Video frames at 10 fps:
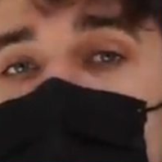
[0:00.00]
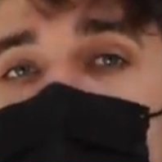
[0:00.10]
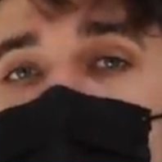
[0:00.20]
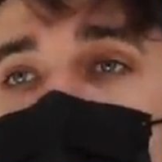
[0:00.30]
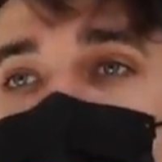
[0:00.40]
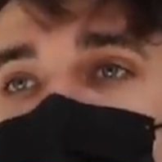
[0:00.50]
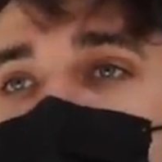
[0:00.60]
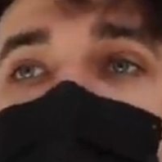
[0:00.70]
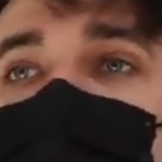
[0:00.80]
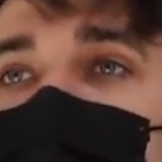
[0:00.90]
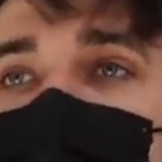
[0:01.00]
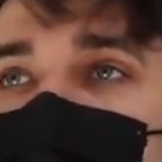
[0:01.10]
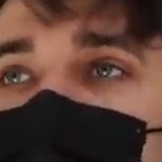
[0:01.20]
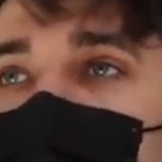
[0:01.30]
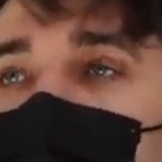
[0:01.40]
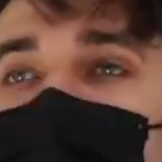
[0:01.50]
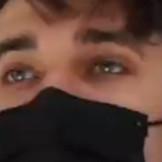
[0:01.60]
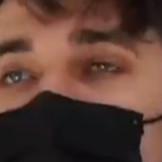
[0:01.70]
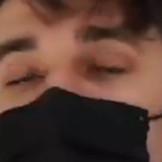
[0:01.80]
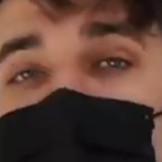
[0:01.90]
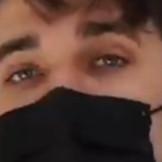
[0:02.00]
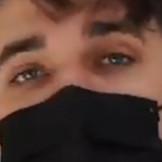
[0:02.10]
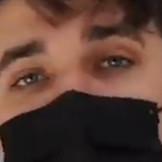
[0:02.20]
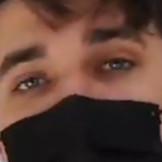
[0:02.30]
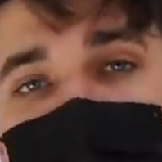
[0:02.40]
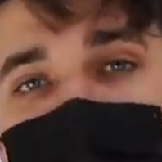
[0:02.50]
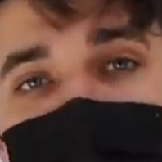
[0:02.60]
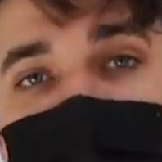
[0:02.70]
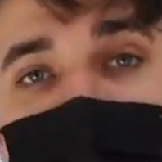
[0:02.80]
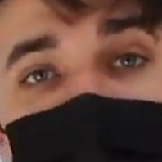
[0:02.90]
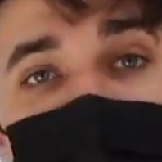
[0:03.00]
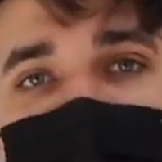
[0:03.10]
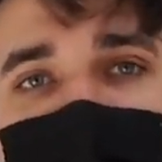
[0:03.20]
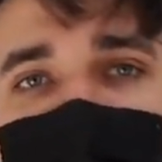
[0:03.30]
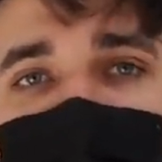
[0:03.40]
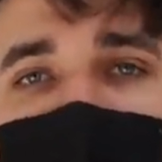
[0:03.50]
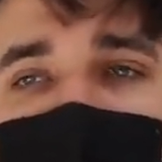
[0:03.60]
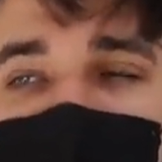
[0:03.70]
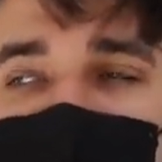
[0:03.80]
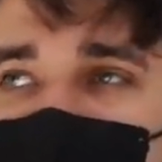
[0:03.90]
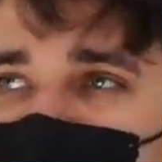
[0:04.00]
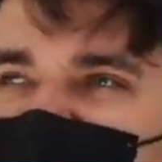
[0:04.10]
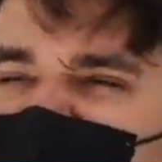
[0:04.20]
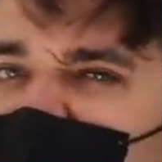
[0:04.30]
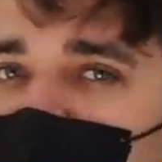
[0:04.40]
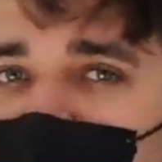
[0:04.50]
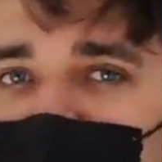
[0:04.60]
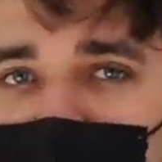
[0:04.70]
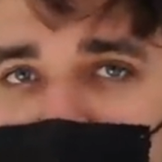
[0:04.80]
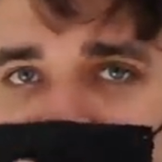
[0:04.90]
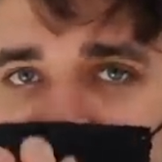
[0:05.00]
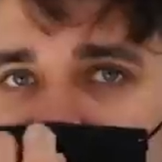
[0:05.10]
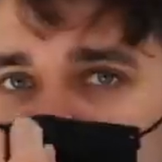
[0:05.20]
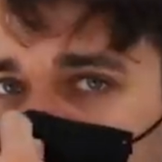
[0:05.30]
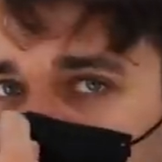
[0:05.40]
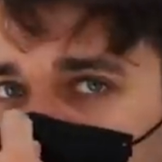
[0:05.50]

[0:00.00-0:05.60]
Like, say it takes 5-10 minutes to second fix a normal downlighter, say 5 minutes realistically.